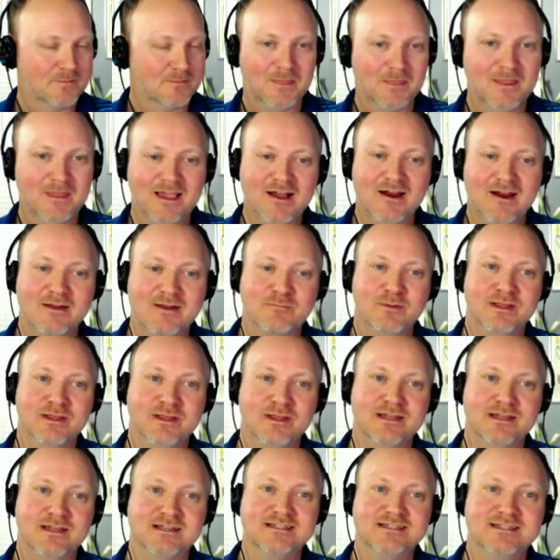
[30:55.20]
All right,
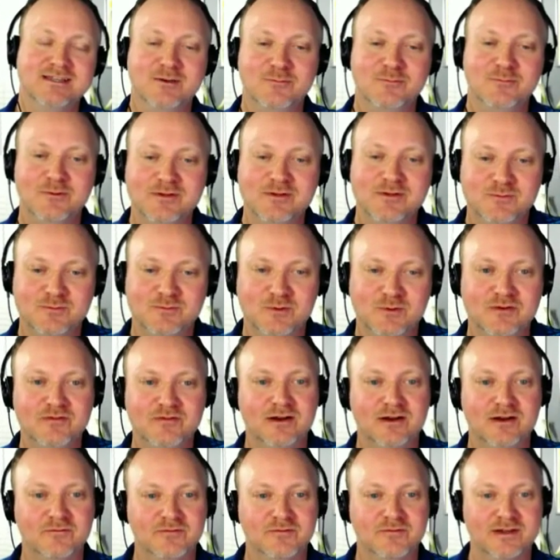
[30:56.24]
Blake. So what have you got
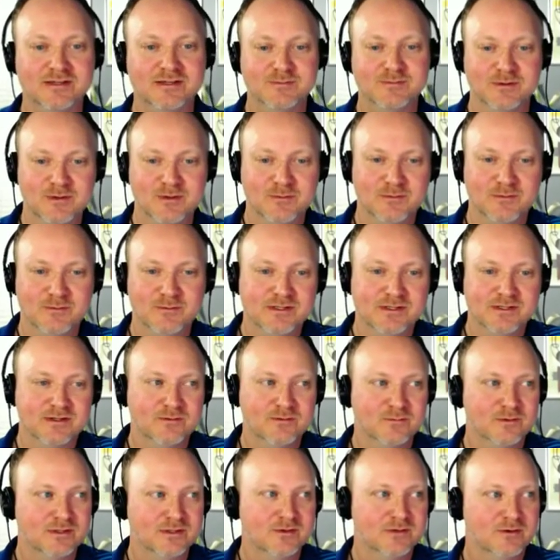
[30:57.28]
on Facebook, man? What's
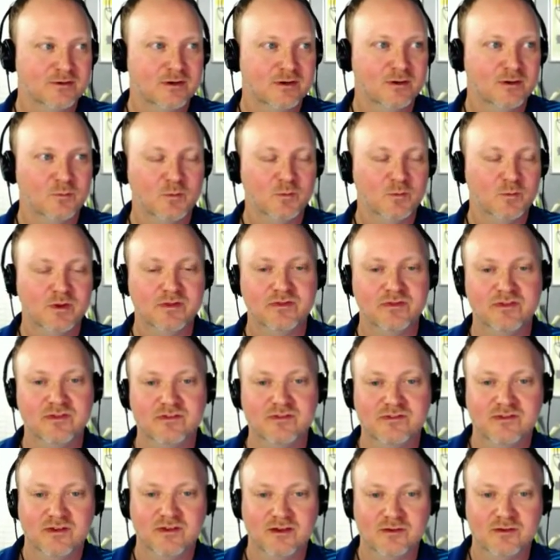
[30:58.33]
going on with this
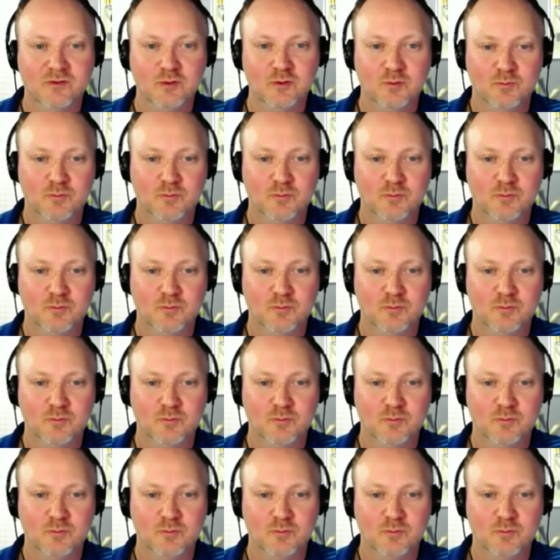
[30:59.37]
new